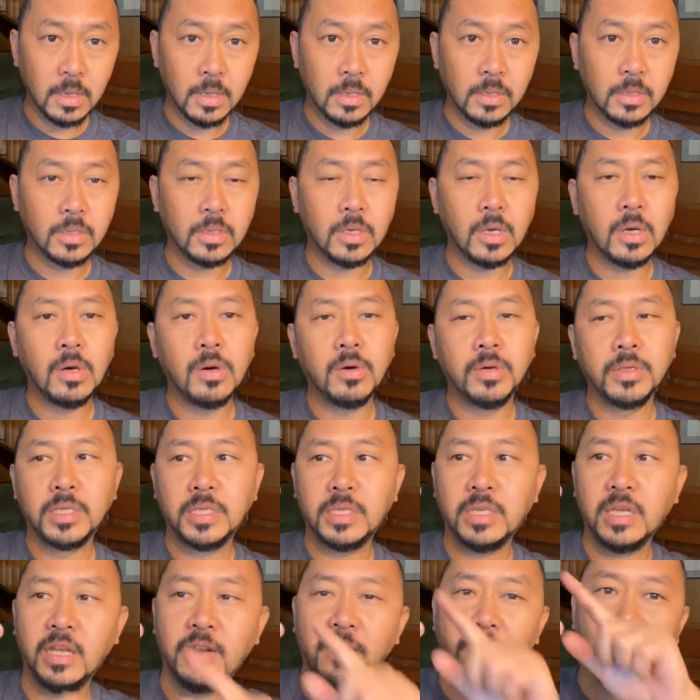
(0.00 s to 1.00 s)
So
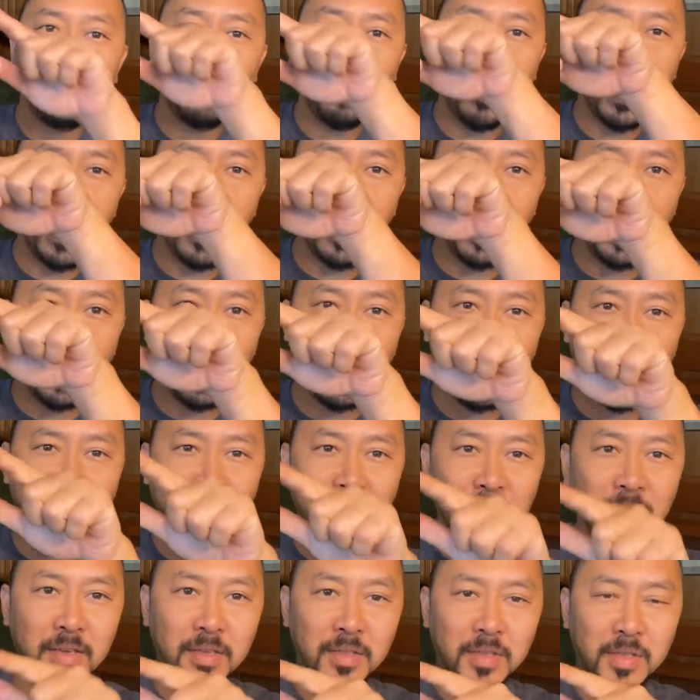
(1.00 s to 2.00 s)
instead of
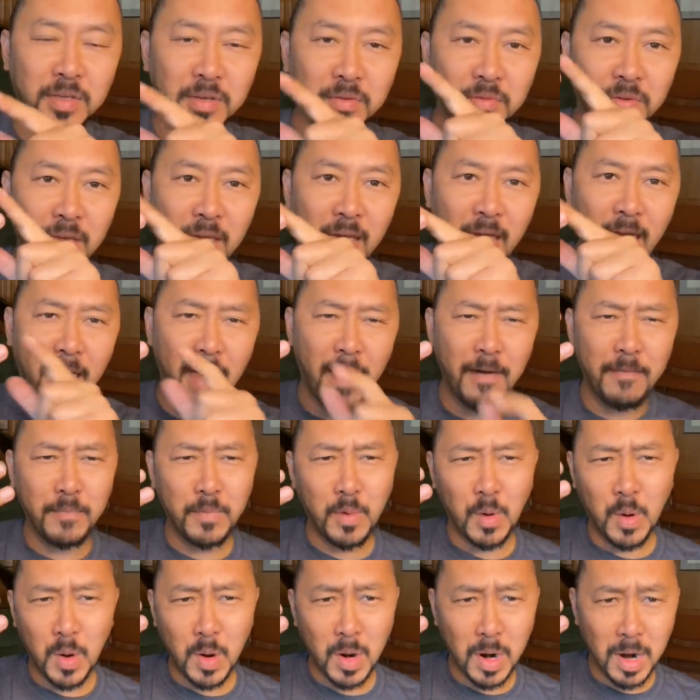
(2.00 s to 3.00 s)
waiting till we have
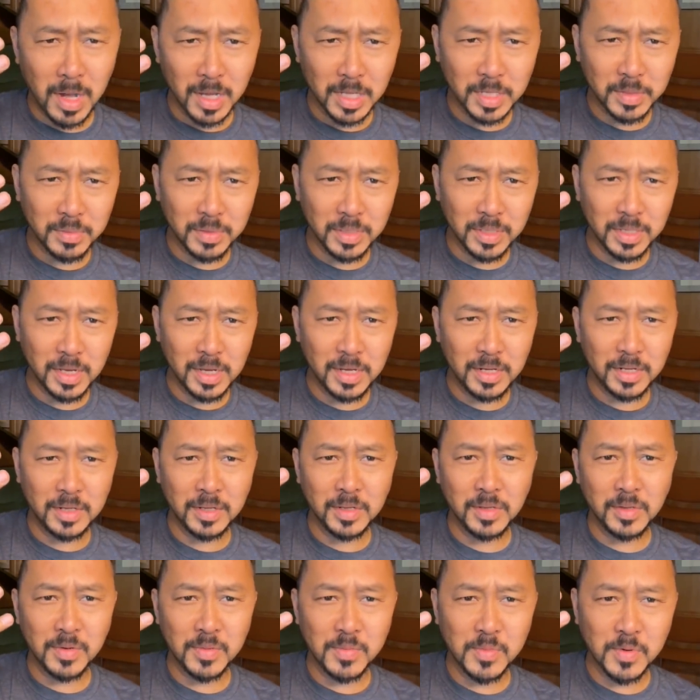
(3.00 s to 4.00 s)
more
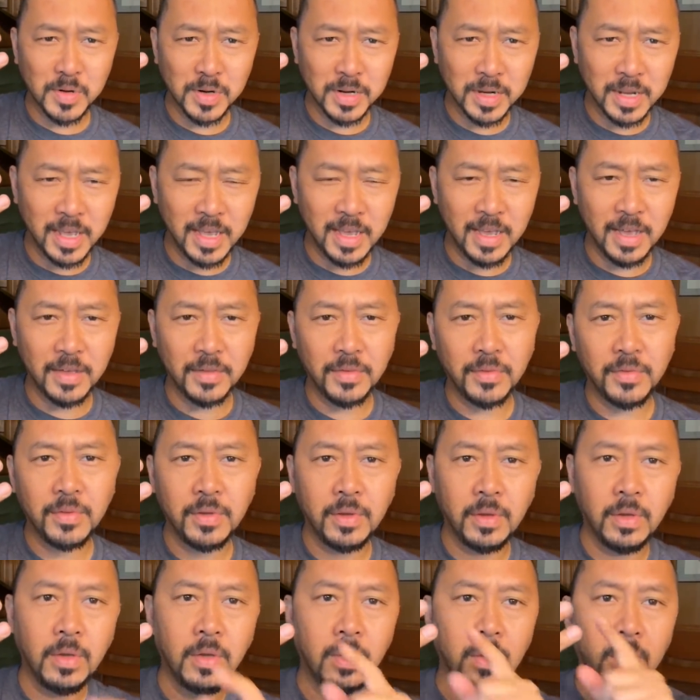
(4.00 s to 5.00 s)
hospitalizations or more death,
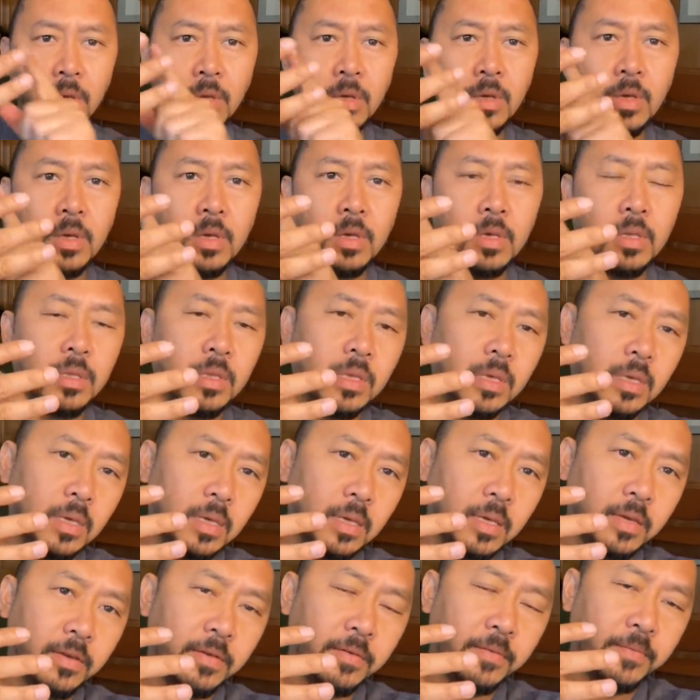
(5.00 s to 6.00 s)

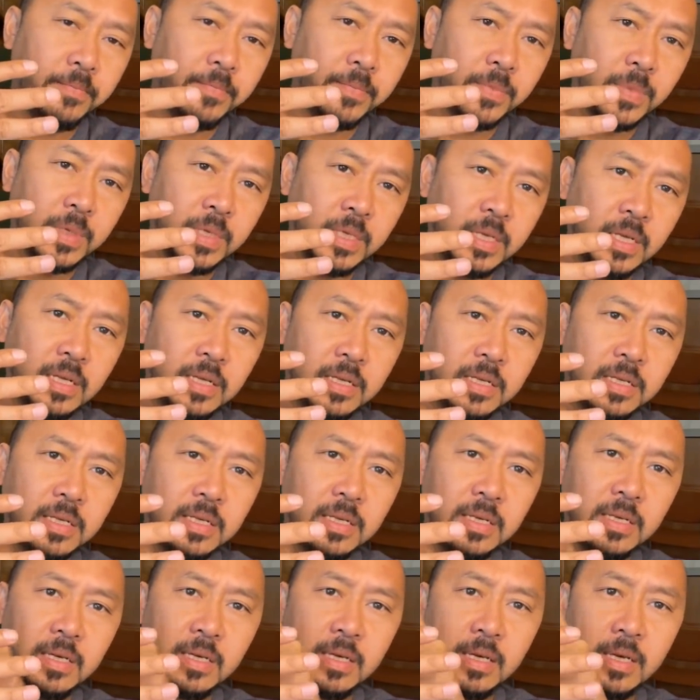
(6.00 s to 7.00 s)
the
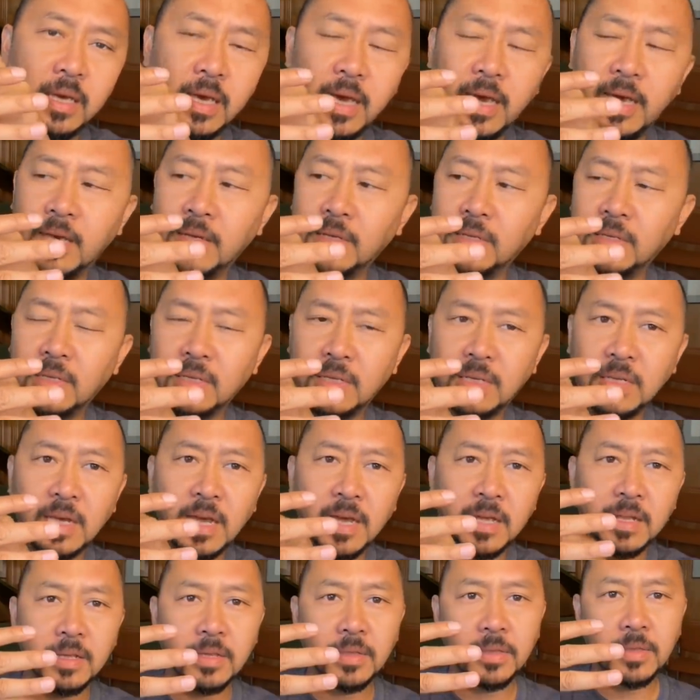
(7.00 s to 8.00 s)
CDC has
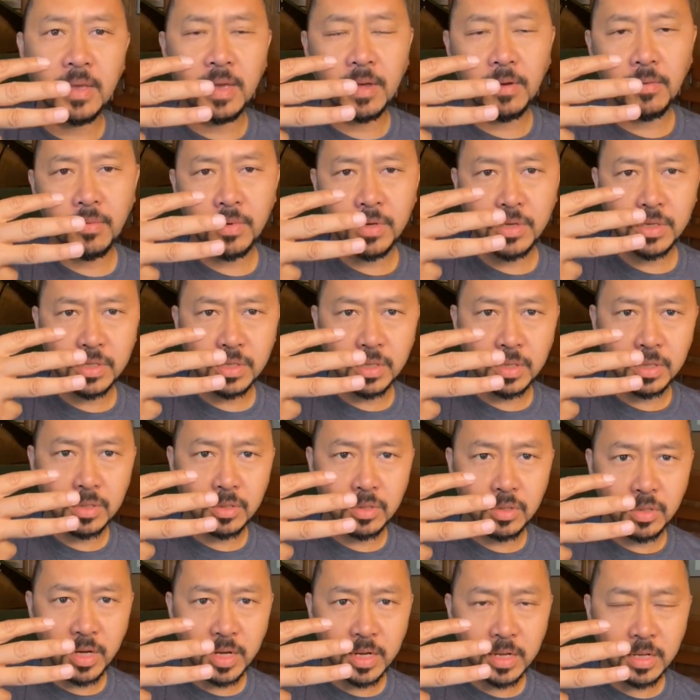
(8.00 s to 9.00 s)
decided that we
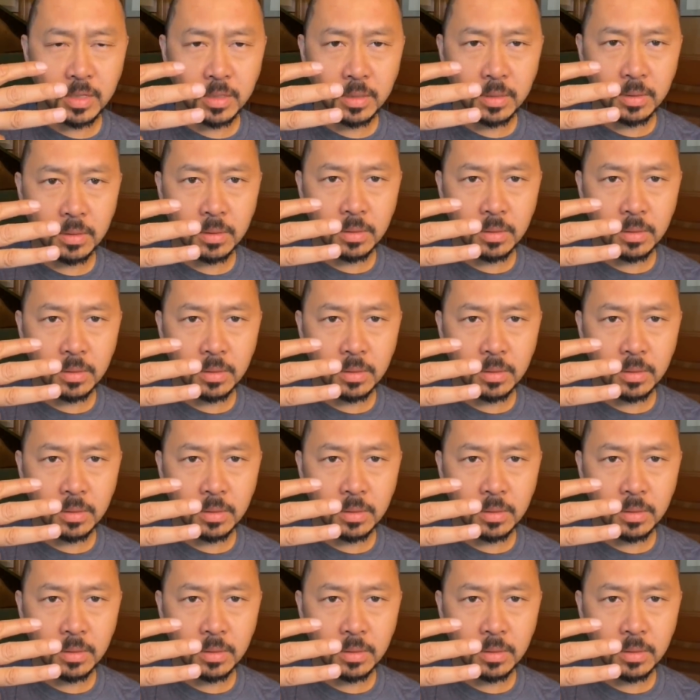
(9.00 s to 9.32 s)
should try to